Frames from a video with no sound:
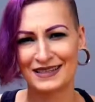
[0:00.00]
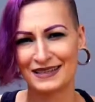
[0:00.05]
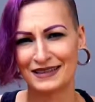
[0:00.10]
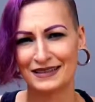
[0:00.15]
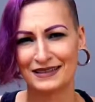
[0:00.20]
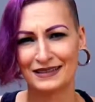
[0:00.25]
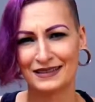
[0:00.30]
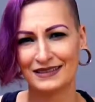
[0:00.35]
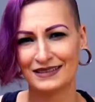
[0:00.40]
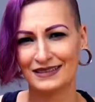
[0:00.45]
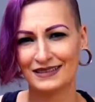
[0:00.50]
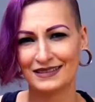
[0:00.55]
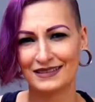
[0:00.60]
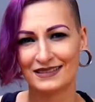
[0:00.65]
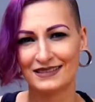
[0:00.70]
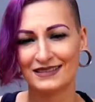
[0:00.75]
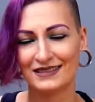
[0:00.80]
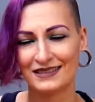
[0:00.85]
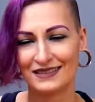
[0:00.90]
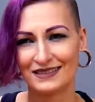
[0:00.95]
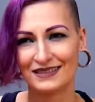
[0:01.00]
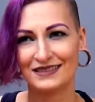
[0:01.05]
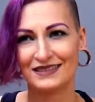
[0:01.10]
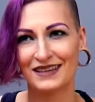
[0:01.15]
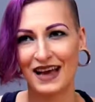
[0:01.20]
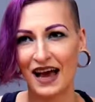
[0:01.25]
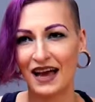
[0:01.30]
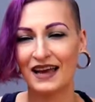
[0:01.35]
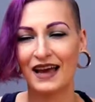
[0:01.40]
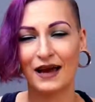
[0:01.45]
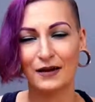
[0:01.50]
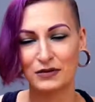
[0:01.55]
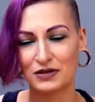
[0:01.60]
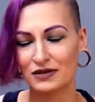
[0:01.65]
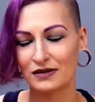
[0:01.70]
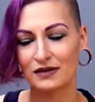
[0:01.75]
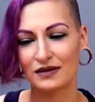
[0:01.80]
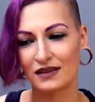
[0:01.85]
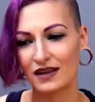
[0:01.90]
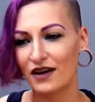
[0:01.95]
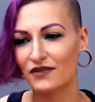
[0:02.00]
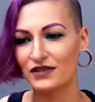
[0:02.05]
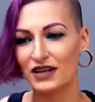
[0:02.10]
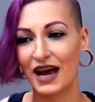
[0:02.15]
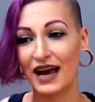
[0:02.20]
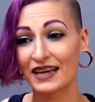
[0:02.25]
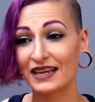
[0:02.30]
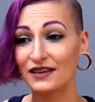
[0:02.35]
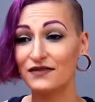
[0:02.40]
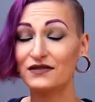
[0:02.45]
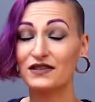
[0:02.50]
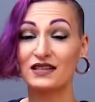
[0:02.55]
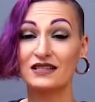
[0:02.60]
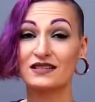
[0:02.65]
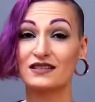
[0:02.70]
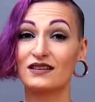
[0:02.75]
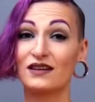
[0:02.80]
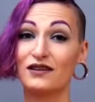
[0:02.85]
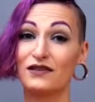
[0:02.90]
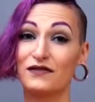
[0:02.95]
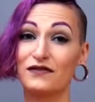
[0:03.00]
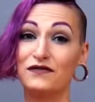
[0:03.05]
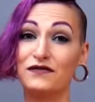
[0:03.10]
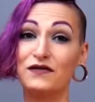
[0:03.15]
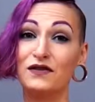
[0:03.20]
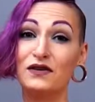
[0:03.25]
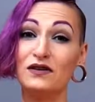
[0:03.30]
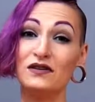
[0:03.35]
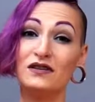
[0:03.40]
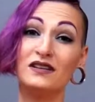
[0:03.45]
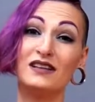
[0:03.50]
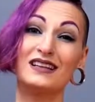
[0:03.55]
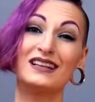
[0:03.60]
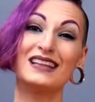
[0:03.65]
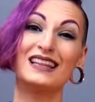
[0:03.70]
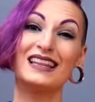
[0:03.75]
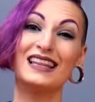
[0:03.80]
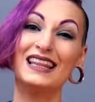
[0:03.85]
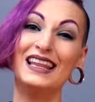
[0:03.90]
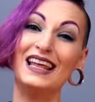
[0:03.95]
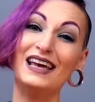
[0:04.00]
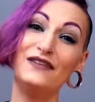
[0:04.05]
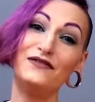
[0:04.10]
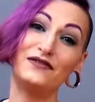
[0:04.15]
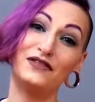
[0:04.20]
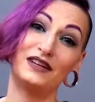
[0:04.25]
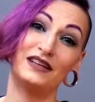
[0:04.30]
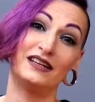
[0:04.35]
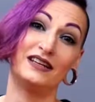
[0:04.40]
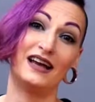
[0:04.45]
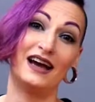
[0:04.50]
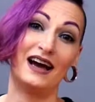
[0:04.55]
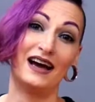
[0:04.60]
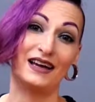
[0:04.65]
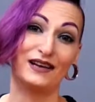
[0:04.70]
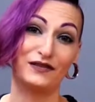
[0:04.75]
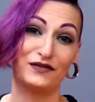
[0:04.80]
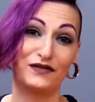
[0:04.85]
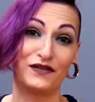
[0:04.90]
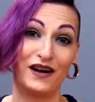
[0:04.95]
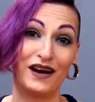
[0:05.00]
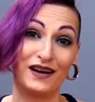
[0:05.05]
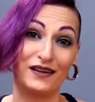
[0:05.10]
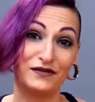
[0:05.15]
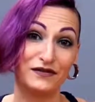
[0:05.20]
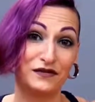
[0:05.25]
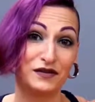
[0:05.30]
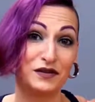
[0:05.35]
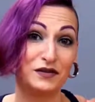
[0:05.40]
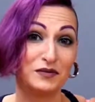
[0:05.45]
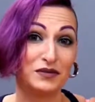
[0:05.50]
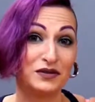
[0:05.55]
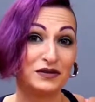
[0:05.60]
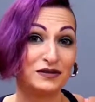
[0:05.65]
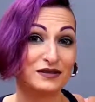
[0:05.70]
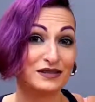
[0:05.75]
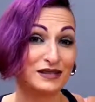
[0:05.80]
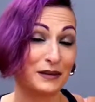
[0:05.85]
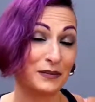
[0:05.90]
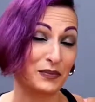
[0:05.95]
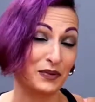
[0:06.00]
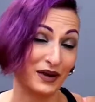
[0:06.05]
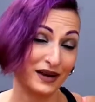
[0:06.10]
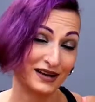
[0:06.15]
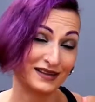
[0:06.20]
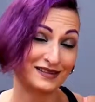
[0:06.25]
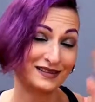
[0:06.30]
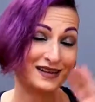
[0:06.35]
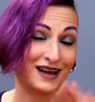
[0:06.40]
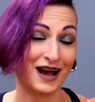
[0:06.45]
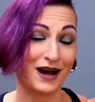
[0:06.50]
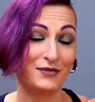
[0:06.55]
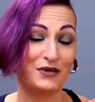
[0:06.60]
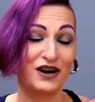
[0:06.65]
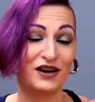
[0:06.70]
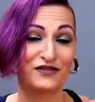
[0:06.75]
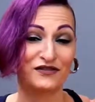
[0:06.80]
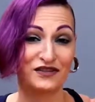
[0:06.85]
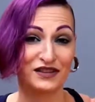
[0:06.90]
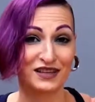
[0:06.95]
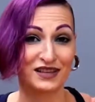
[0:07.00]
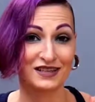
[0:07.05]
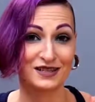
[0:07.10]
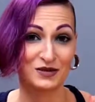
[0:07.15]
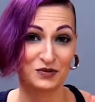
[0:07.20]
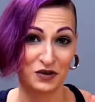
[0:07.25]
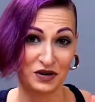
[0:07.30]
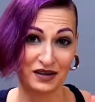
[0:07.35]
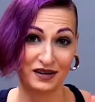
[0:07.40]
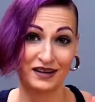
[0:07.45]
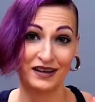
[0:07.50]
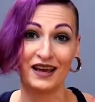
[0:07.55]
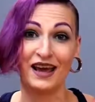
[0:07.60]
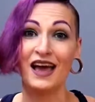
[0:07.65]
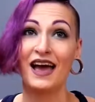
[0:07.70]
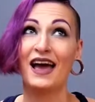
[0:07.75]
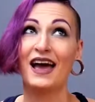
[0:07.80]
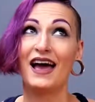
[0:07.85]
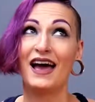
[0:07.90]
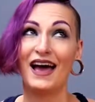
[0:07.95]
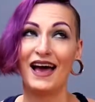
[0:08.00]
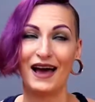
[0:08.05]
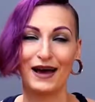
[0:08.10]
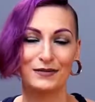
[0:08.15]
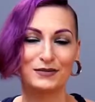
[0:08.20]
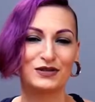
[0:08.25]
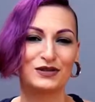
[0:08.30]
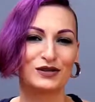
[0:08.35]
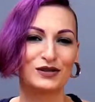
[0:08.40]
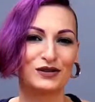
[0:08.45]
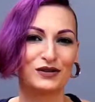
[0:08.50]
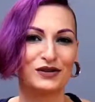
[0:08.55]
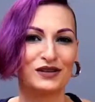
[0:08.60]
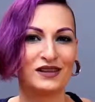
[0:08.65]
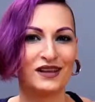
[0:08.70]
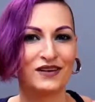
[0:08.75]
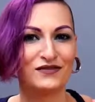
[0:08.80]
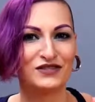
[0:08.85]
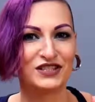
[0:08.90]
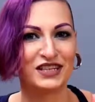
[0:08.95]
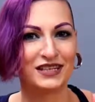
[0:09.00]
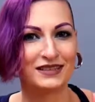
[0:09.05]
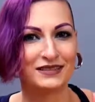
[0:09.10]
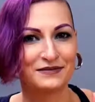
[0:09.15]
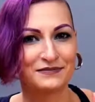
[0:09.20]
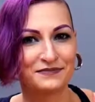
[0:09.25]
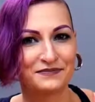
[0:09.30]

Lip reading: and I absolutely loved it. I give this a full 11 out of 5 full moons. I'm breaking the knob off for this one. Absolutely loved it.